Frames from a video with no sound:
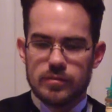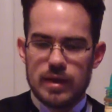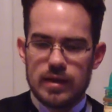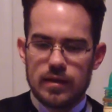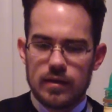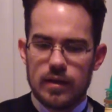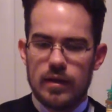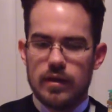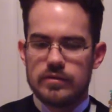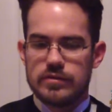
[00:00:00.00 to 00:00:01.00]
make,
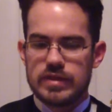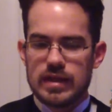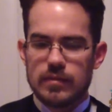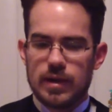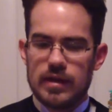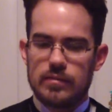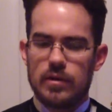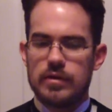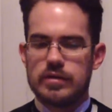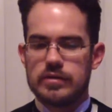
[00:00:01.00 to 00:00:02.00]
so say goodbye to
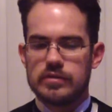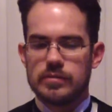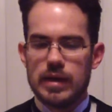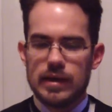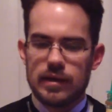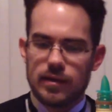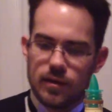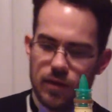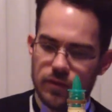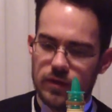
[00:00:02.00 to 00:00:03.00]
bartenders debating
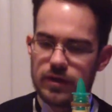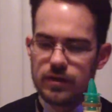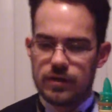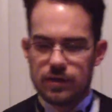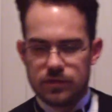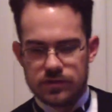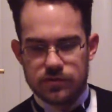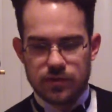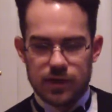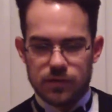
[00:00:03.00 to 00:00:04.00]
over liquor yields and
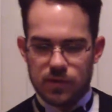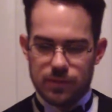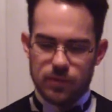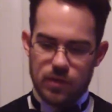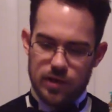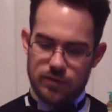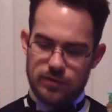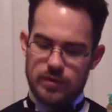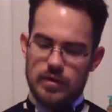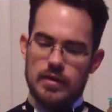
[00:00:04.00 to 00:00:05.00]
trying to rip you off.
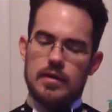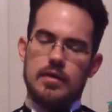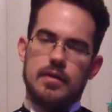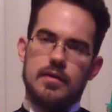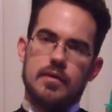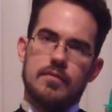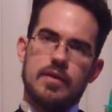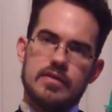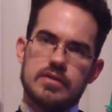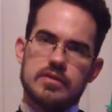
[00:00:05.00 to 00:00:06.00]

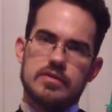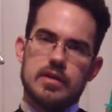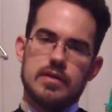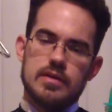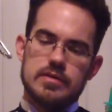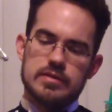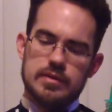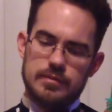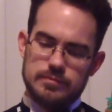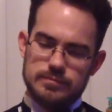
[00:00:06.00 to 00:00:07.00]
Invest in a set of these.